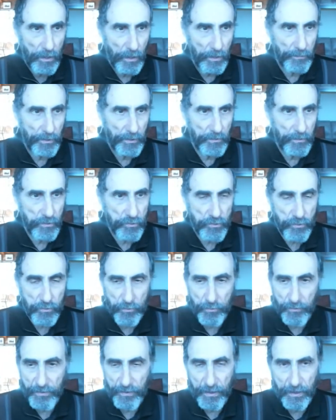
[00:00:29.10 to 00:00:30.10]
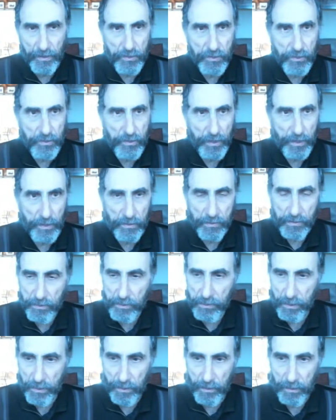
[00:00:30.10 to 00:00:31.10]
I mean, the truth is that,
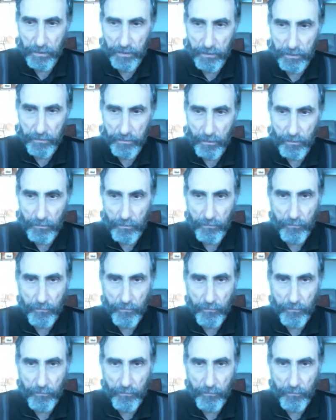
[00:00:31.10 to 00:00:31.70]
uh,